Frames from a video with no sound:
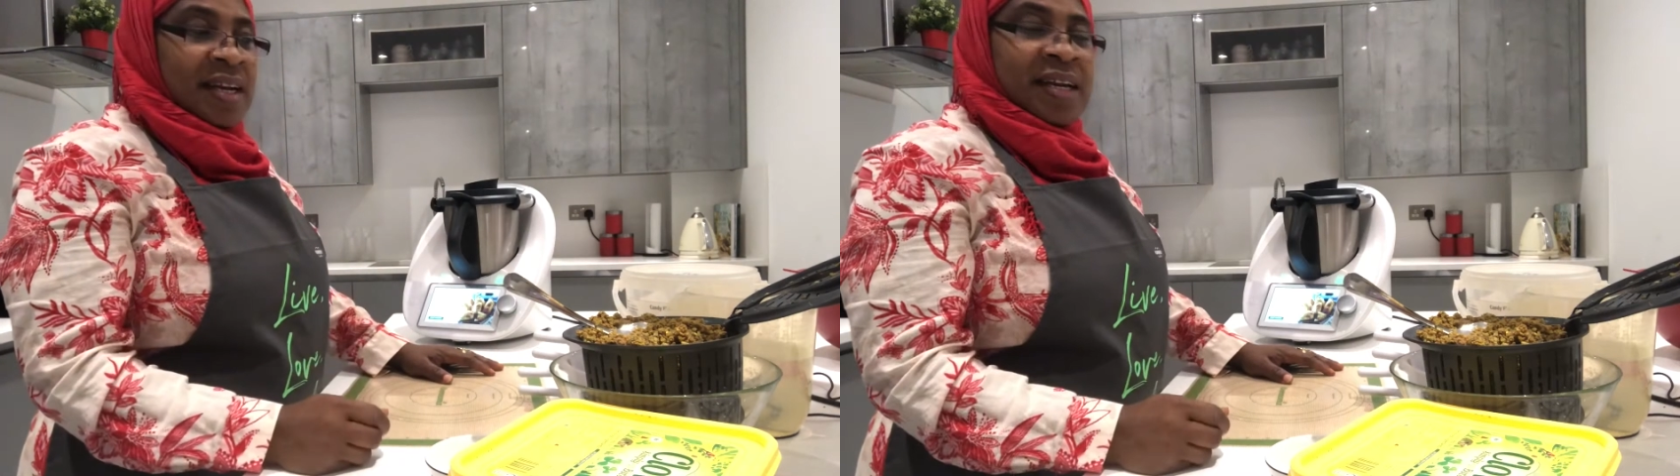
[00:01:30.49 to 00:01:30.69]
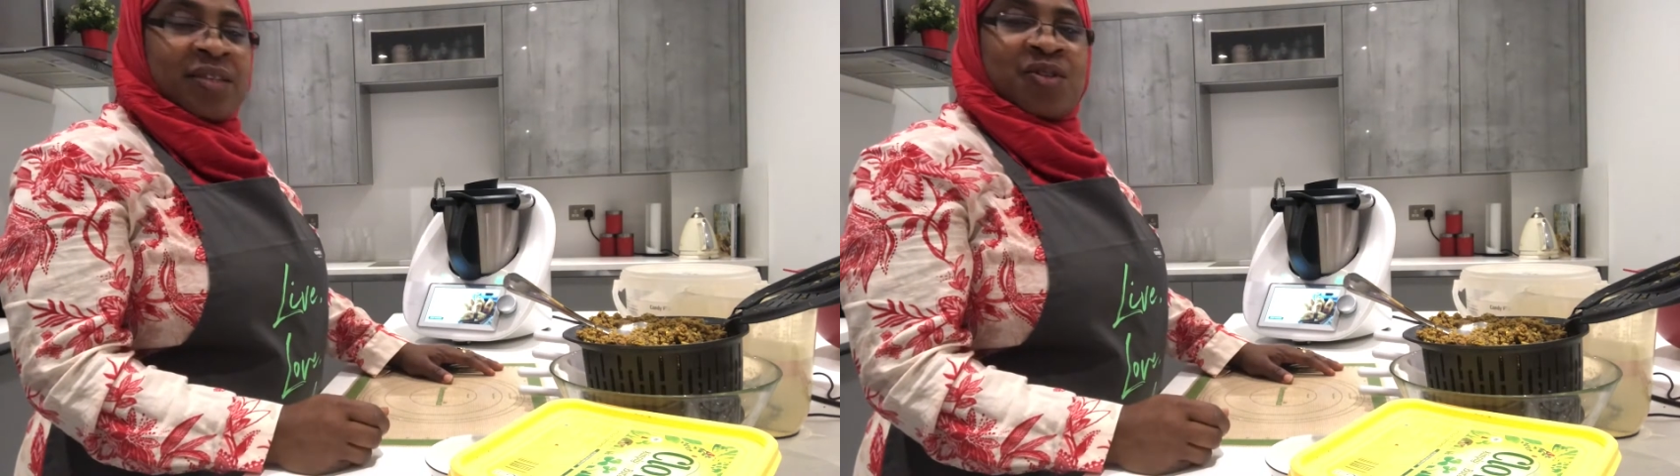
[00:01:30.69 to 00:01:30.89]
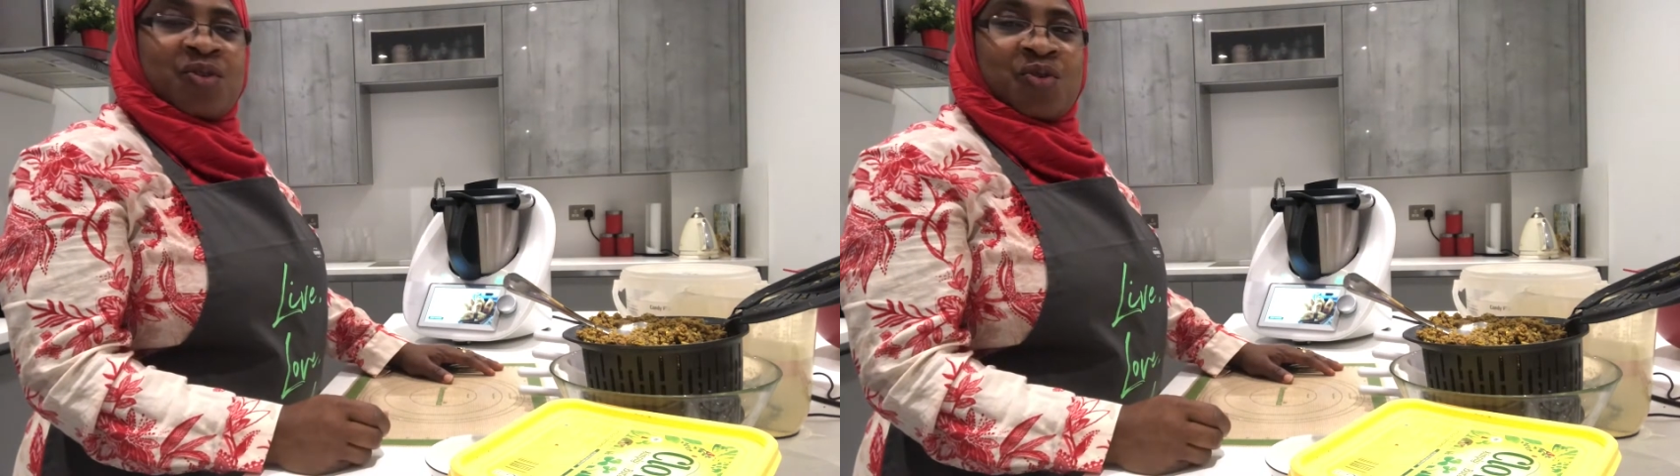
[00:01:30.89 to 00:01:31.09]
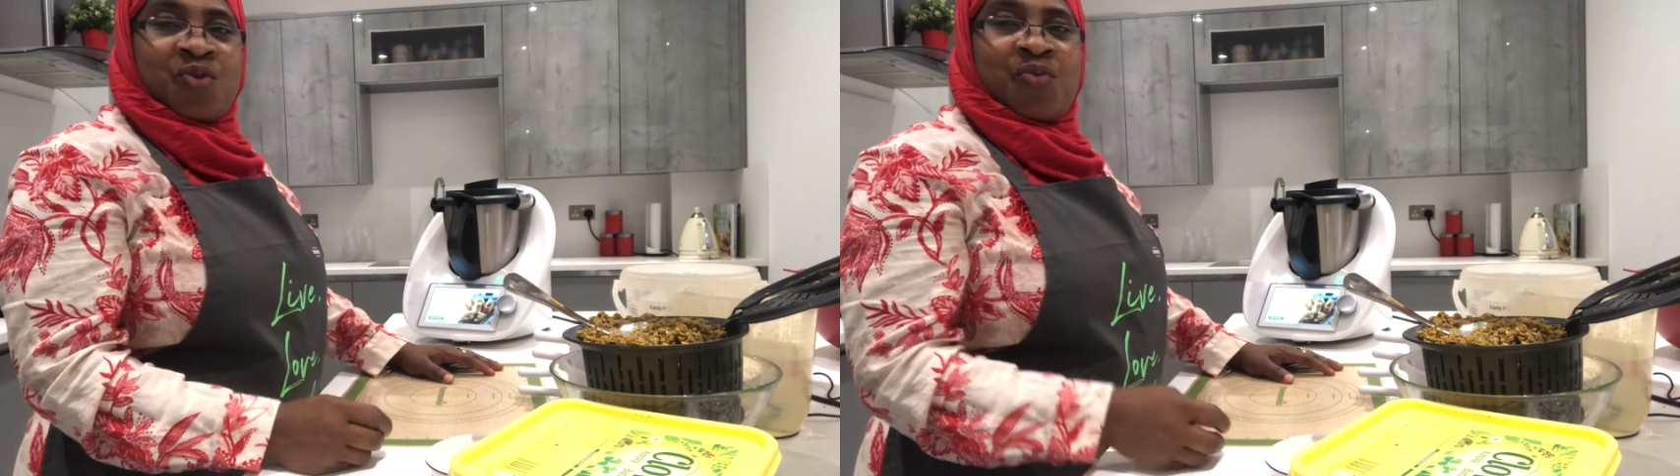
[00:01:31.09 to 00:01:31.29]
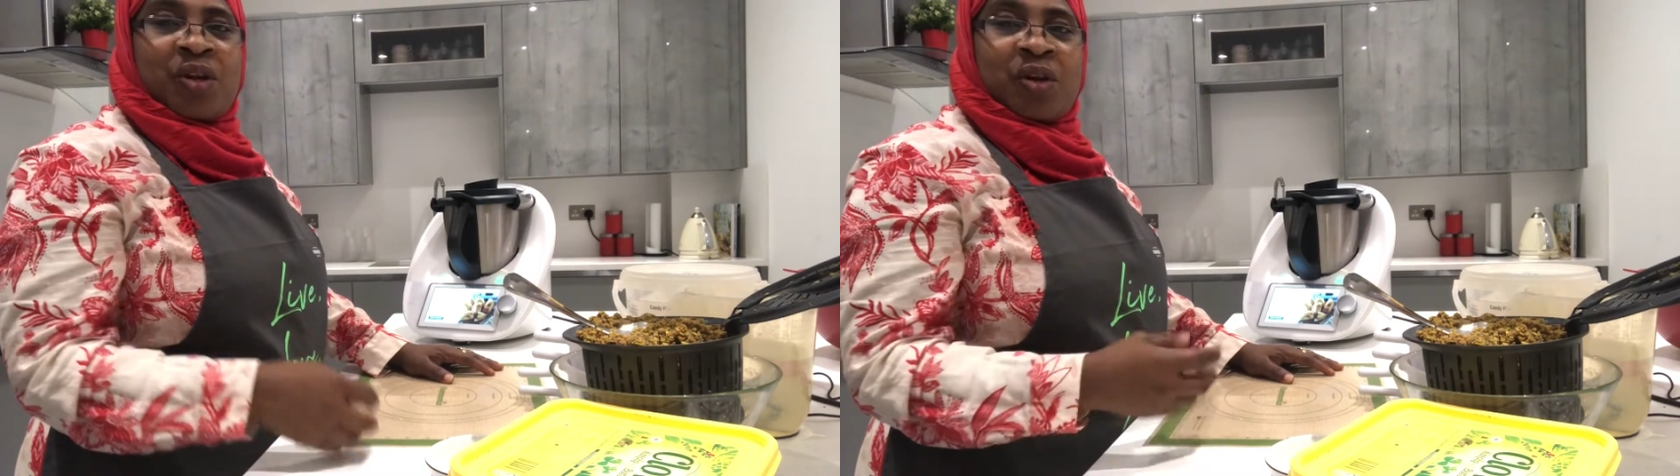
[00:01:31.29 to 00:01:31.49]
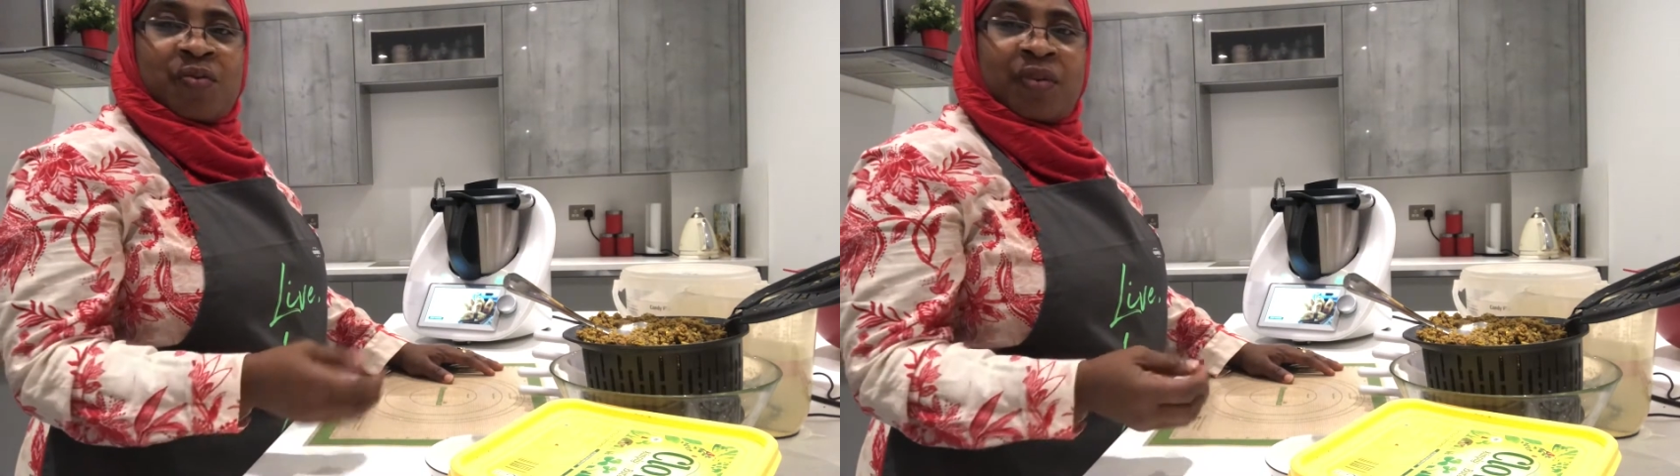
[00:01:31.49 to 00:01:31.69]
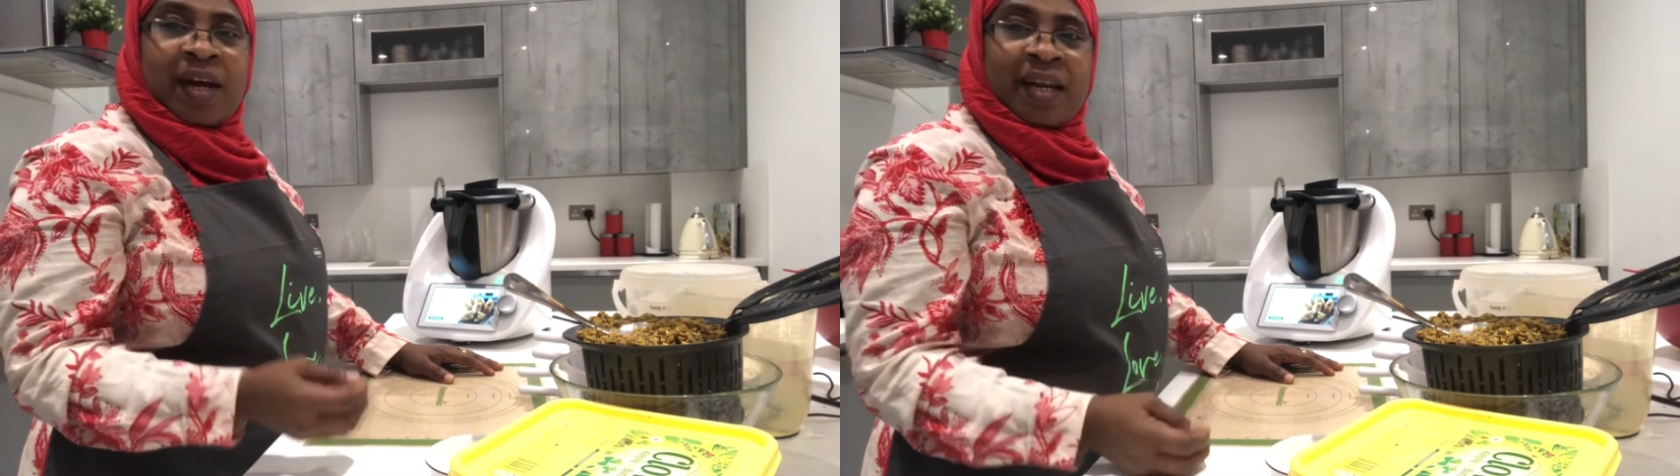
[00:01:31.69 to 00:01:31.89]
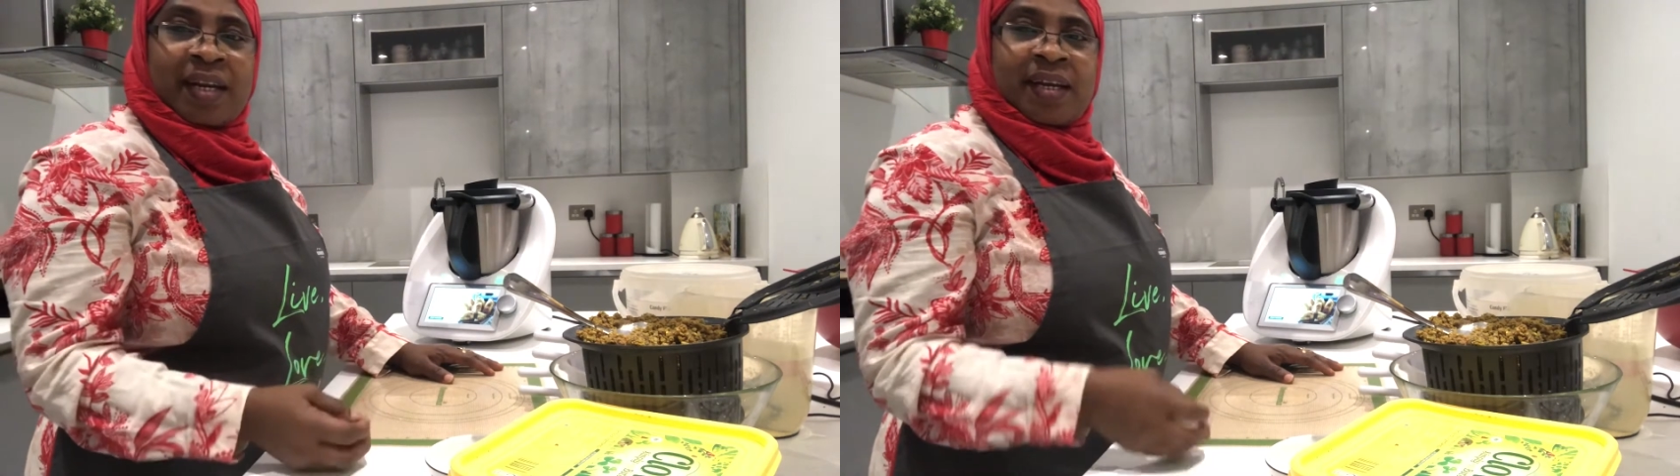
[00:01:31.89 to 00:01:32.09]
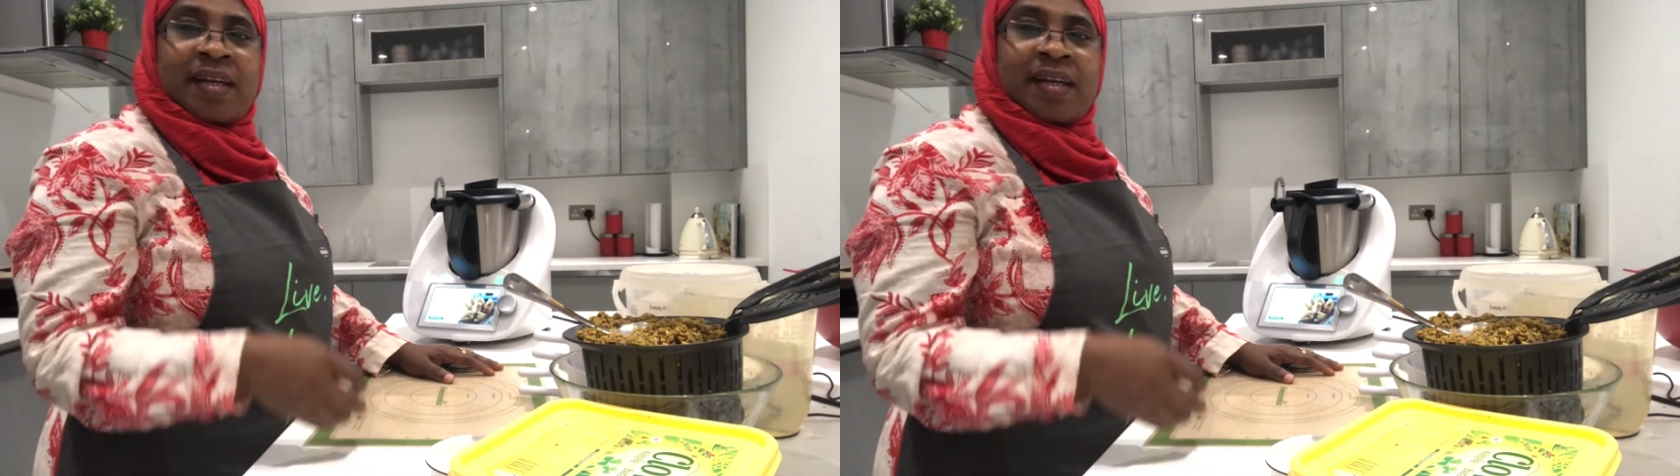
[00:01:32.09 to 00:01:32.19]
and as you know, we love garlic,